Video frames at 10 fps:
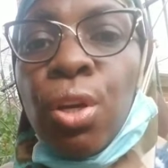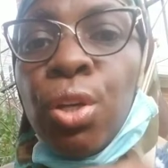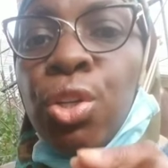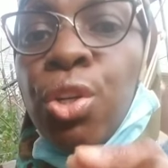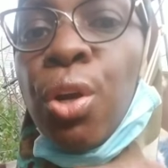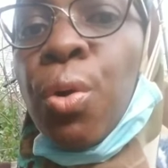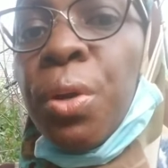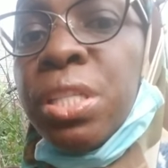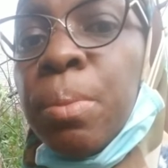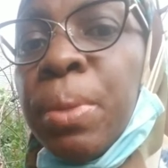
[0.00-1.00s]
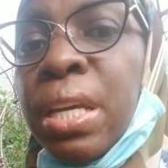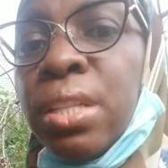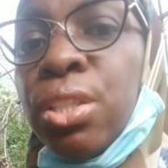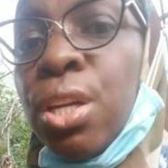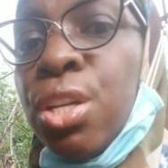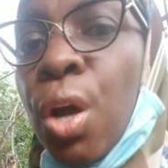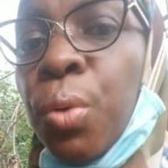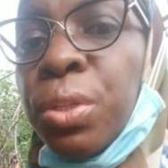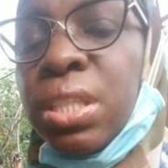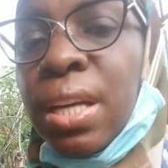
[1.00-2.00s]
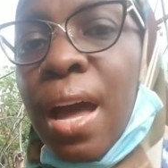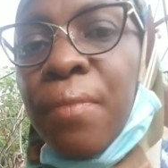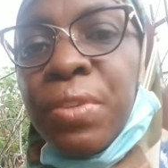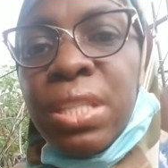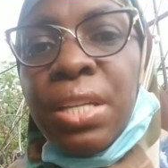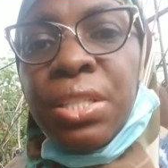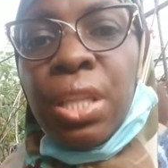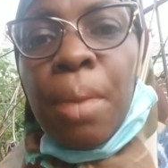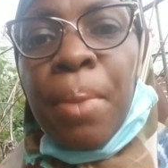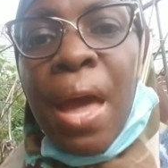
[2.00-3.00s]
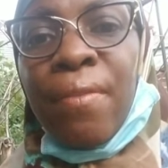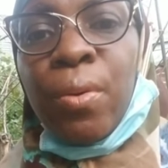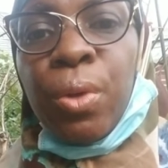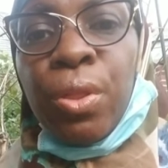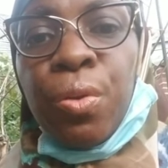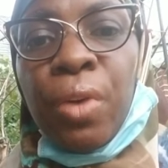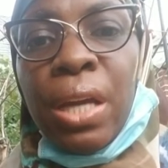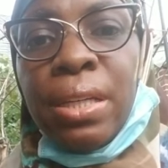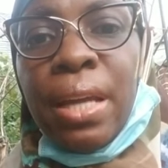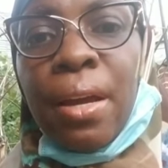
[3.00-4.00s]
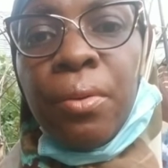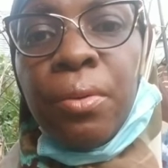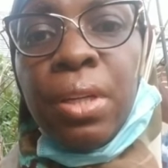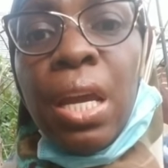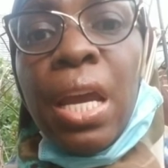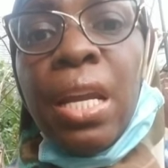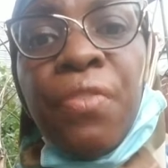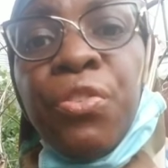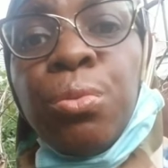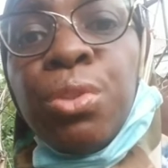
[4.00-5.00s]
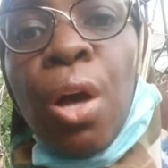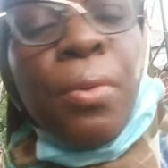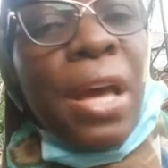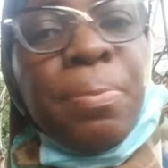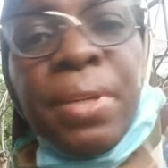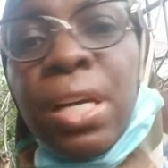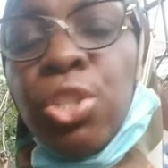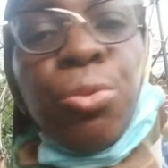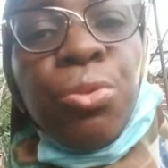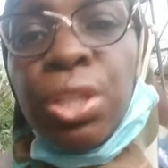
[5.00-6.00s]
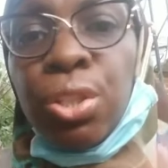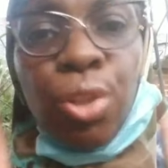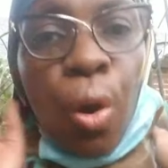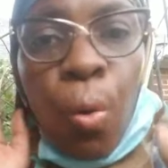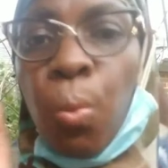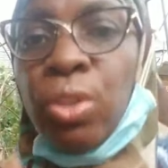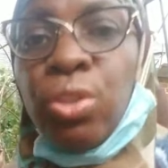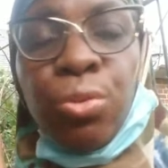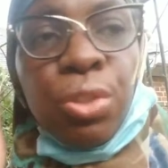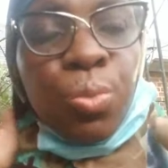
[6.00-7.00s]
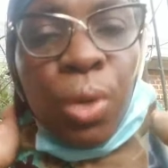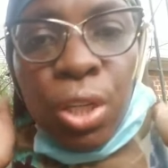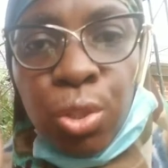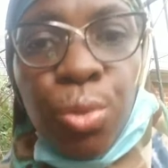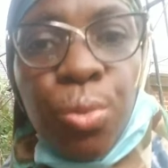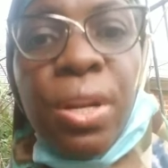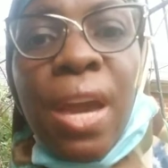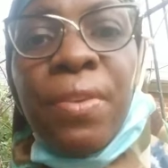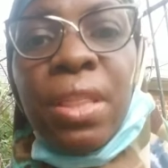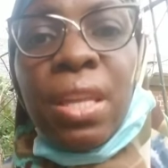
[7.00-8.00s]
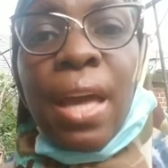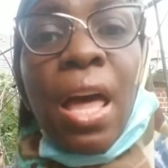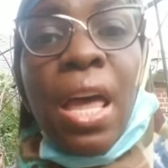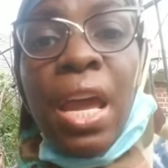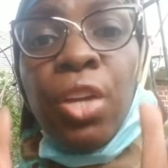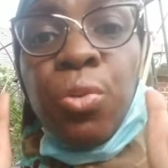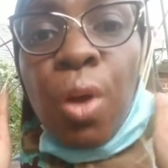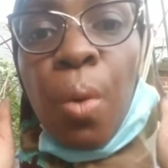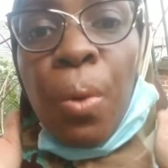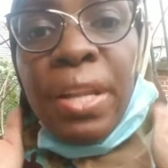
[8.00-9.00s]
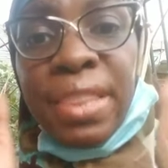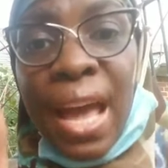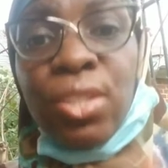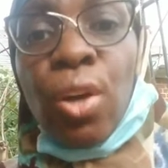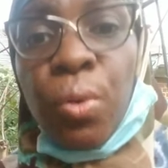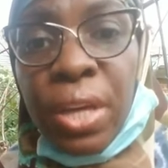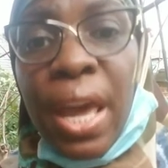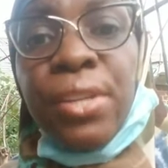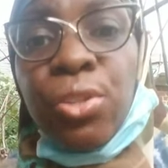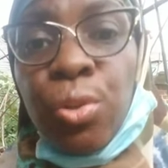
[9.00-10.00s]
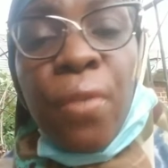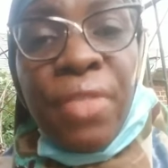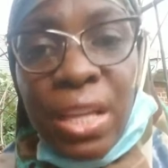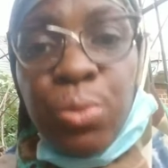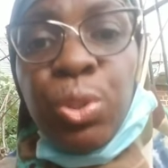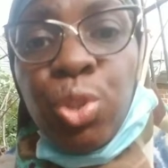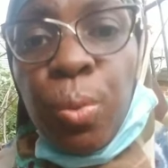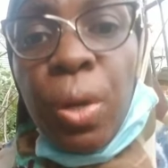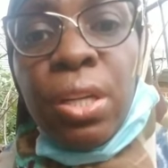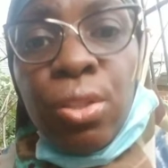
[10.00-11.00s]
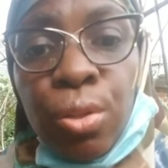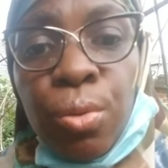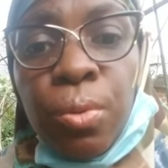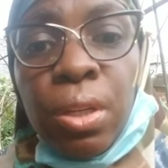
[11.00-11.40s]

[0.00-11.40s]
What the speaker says: You're going to begin to notice the conversation that I'm having with you right now. And if you don't, that's because you just want to tune everything out. And you know what? That's okay too, if that's what you want to do.